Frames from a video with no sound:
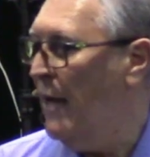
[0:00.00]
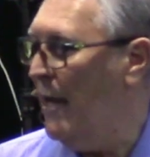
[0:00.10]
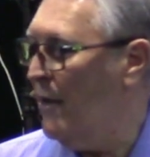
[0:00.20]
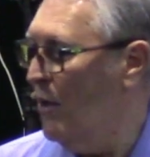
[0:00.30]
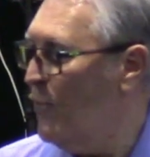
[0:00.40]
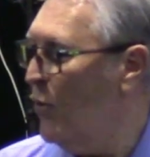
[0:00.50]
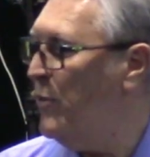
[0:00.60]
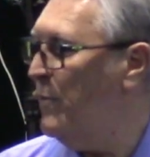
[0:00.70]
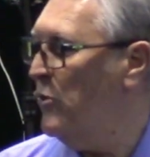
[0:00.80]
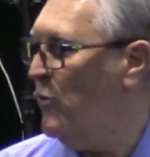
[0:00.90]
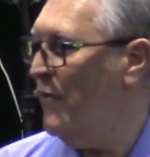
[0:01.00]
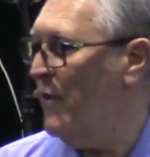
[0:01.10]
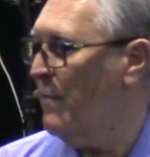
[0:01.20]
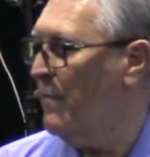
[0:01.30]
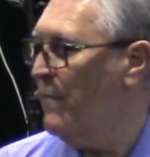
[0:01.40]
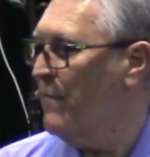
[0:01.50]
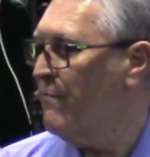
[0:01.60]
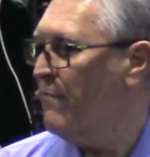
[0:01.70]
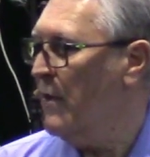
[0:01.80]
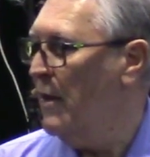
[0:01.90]
had an appointment with them.
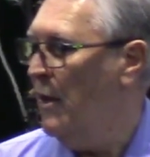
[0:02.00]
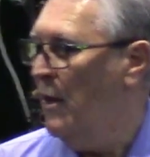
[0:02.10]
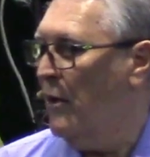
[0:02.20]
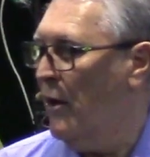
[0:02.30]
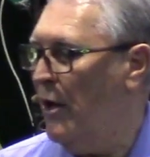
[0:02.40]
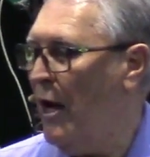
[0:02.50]
Now,